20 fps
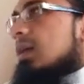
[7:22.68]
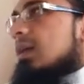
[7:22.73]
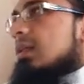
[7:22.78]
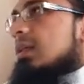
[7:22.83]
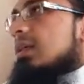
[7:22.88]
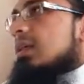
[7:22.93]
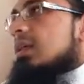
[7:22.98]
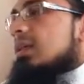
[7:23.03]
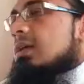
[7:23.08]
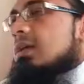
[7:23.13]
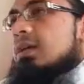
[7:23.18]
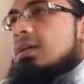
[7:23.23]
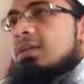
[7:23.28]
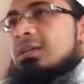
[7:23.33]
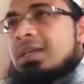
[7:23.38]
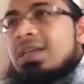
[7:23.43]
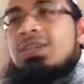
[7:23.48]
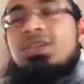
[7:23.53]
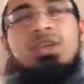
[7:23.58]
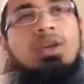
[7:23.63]
The
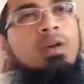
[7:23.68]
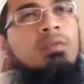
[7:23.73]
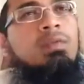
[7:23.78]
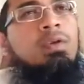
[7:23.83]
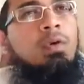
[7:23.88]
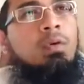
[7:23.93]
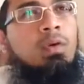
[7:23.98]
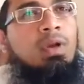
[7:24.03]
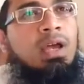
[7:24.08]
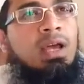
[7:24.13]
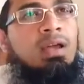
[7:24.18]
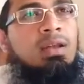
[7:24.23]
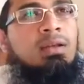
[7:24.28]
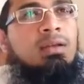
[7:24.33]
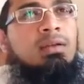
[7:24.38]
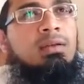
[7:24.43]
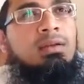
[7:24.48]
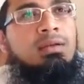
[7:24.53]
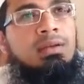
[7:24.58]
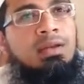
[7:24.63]
teaching of the
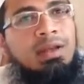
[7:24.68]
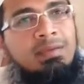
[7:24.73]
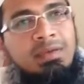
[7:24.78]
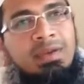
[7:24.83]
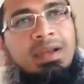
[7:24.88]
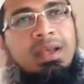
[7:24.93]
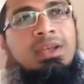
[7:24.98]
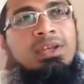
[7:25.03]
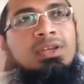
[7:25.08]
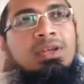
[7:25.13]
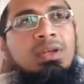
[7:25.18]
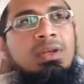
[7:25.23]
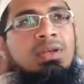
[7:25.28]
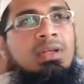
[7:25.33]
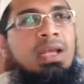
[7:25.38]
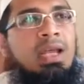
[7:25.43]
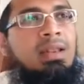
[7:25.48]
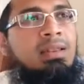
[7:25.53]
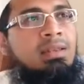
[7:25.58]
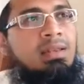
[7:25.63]
Quran, the
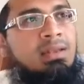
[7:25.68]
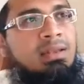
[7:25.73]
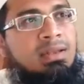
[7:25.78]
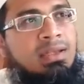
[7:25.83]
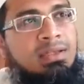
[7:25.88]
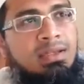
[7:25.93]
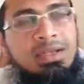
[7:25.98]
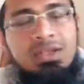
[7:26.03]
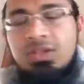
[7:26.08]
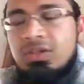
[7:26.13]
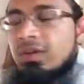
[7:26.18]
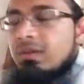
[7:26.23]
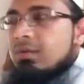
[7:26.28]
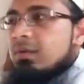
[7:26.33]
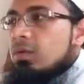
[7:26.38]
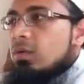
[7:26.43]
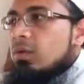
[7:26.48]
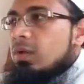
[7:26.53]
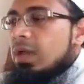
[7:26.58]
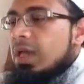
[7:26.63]
revelation, and then the teaching of
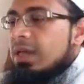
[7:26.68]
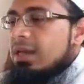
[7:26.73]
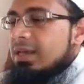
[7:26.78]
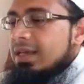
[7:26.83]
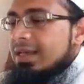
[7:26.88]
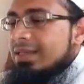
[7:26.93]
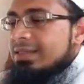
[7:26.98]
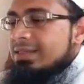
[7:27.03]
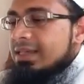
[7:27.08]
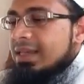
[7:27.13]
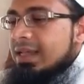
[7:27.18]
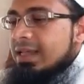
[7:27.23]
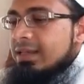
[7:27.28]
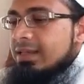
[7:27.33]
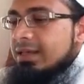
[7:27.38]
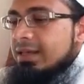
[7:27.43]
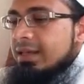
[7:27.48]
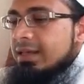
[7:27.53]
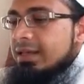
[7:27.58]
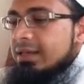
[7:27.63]
the Quran it's
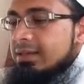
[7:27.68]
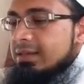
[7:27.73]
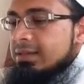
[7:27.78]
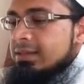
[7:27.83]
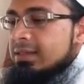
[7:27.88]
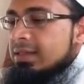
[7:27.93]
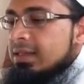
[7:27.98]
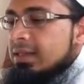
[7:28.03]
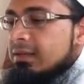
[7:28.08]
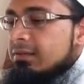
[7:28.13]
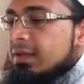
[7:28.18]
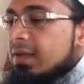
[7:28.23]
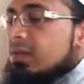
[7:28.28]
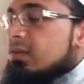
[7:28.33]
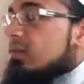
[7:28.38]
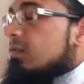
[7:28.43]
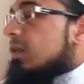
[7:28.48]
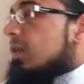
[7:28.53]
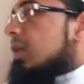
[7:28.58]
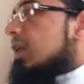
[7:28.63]
an
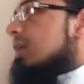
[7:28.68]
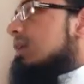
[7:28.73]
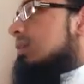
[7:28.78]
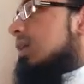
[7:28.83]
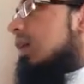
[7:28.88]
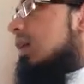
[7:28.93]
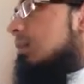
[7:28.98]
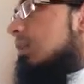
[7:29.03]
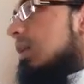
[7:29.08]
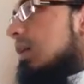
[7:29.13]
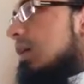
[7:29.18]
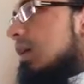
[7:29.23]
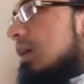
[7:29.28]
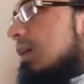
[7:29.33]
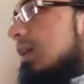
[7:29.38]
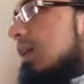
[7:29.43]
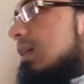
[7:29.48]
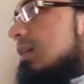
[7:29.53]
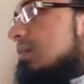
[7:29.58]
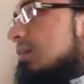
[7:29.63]
effect of Allah's rahmah,
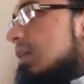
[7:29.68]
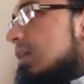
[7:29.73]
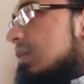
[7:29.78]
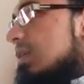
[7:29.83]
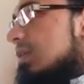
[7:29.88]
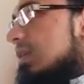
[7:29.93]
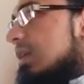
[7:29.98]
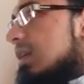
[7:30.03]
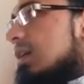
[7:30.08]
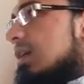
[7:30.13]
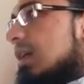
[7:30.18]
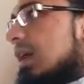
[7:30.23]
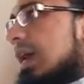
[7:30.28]
Allah's mercy.